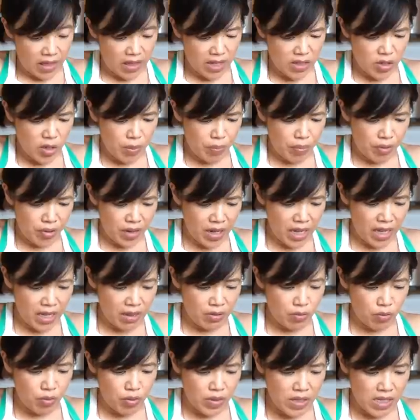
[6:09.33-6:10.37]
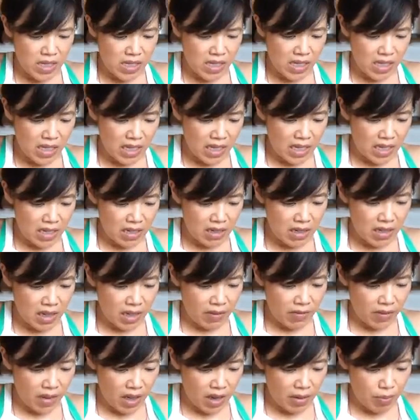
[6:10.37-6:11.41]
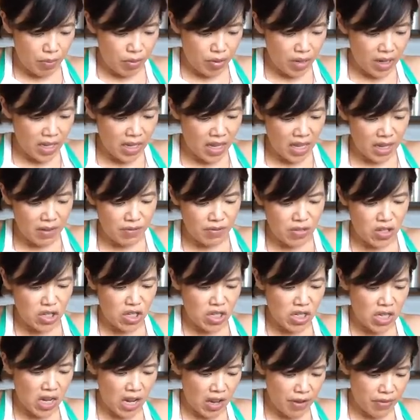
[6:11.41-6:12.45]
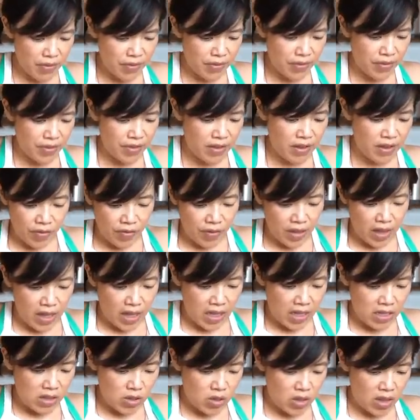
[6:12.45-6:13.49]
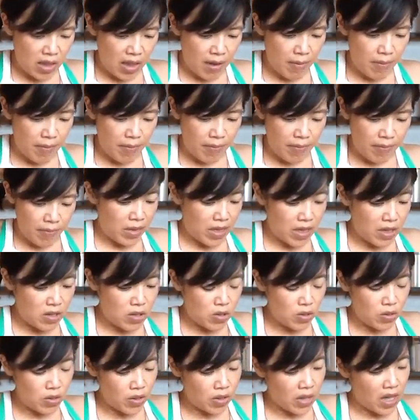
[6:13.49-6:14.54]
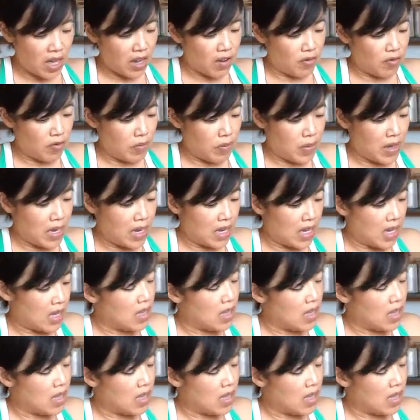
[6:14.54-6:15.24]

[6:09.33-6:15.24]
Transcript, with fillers: And these are pretty resilient. They've got a pretty kind of tough feeling to them, but they do look kind of meaty.